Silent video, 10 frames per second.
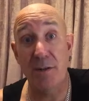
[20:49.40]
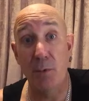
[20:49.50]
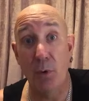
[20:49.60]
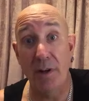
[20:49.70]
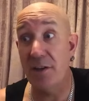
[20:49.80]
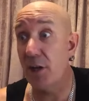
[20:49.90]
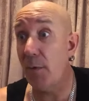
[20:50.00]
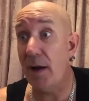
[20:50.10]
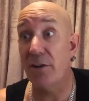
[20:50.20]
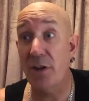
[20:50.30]
in the morning is go
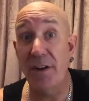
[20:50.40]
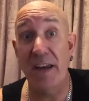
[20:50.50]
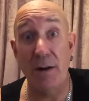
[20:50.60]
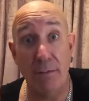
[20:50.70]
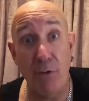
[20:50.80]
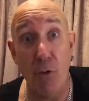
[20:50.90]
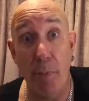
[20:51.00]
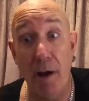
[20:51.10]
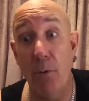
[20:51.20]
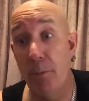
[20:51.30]
out, turn the heating on full belt,